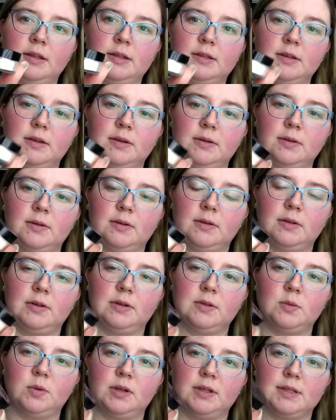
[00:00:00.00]
So
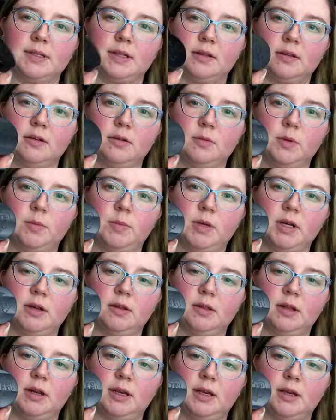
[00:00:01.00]
there's one that's a little bit bigger
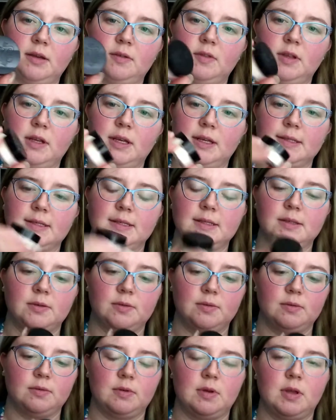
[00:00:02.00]
that I have that has its
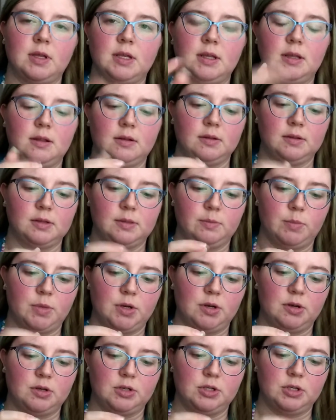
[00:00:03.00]
own little
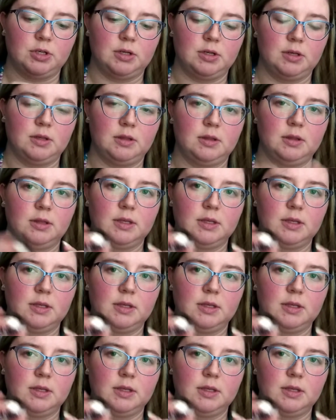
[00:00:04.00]
sponge in it.